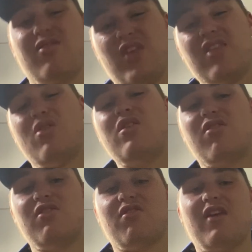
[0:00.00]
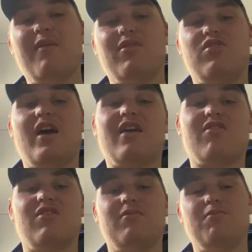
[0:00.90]
that's honestly the same as
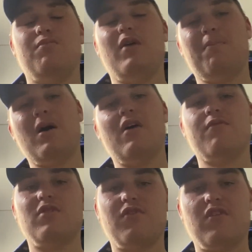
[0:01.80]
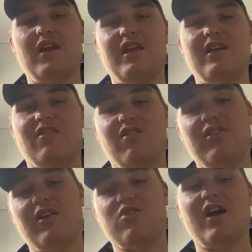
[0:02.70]
Jackson, apart from the free kicks. I
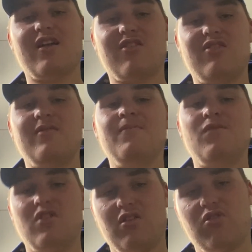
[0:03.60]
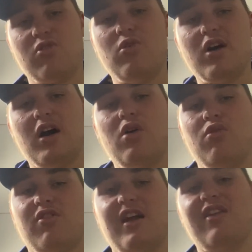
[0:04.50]
think Jackson can score
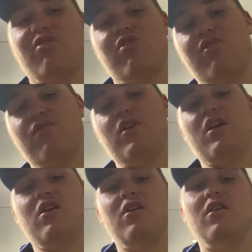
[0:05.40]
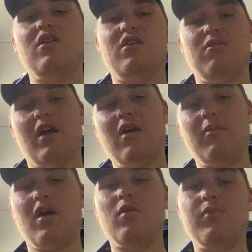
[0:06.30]
goals, get assists for you,
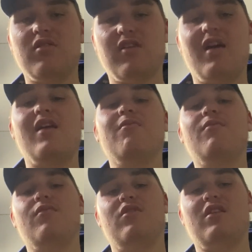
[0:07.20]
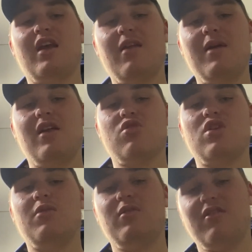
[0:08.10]
help your team, get him out of
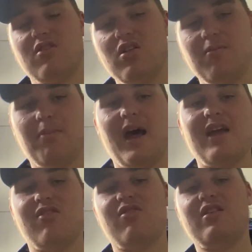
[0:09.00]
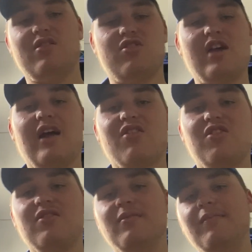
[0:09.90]
trouble. He's got the pace, Nicholas Jackson.